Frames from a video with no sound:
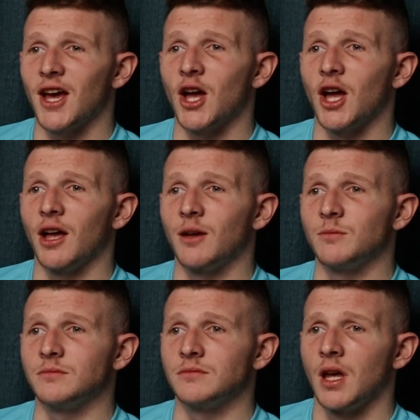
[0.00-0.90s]

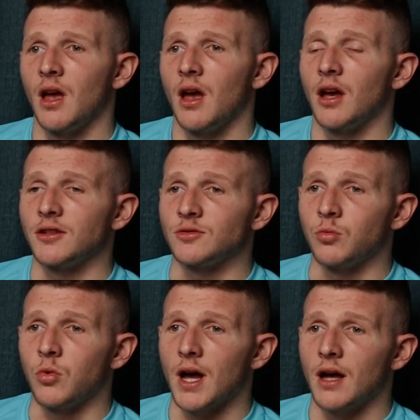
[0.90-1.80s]
as
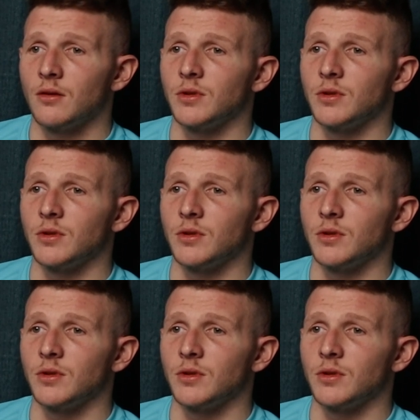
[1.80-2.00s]
well,